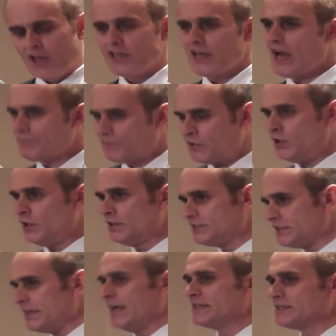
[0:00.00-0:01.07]
You have to use
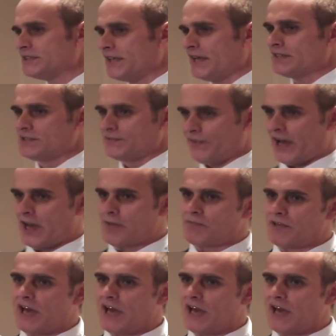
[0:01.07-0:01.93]
the internet to vape.